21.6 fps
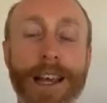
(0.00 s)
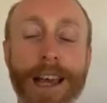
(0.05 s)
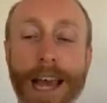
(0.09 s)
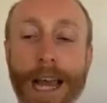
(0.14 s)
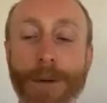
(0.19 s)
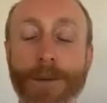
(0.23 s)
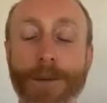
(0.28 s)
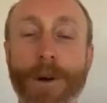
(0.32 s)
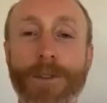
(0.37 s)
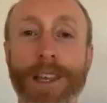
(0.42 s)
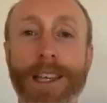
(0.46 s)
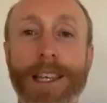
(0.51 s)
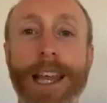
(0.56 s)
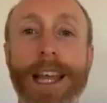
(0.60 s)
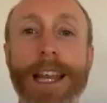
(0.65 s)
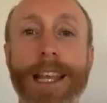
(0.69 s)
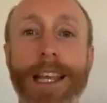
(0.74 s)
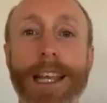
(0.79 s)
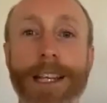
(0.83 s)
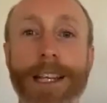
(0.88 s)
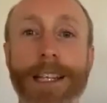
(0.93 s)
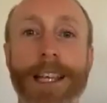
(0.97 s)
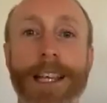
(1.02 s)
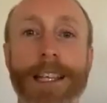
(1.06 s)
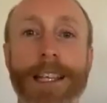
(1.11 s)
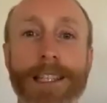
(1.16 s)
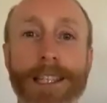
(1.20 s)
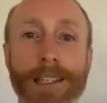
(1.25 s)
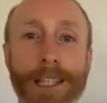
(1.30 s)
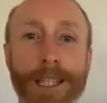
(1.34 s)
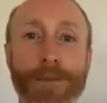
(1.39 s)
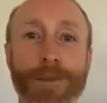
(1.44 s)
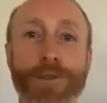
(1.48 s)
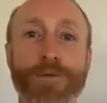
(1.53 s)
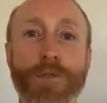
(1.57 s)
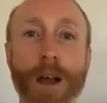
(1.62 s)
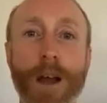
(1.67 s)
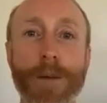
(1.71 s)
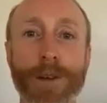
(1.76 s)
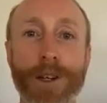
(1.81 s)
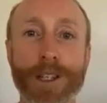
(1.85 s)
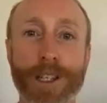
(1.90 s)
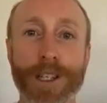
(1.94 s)
And what they're getting into their system is
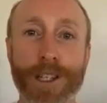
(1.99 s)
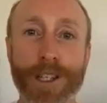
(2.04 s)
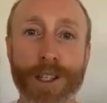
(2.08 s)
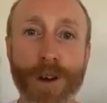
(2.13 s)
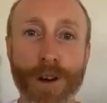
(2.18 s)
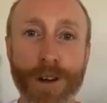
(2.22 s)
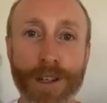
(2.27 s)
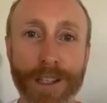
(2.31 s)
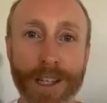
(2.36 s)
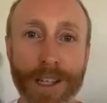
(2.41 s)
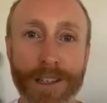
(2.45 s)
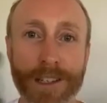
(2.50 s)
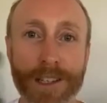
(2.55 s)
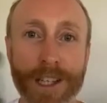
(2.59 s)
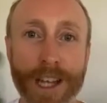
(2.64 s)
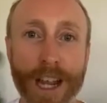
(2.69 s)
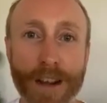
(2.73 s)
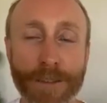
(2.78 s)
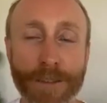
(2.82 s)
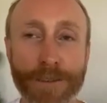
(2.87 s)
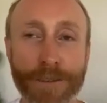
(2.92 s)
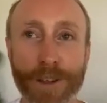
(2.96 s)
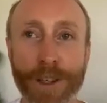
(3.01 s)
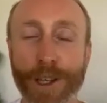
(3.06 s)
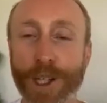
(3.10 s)
rubbish, it's toxic, it's junk food.